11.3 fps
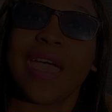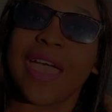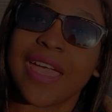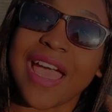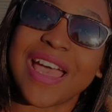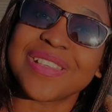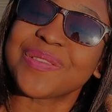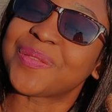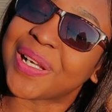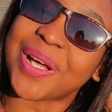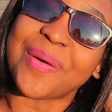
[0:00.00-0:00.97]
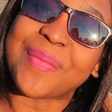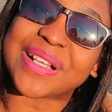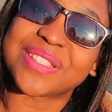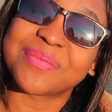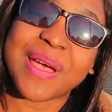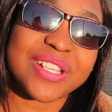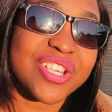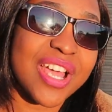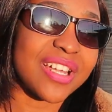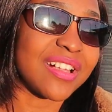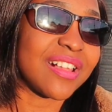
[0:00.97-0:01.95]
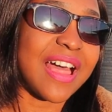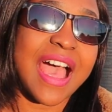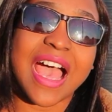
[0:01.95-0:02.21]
Hey guys, welcome back to my channel,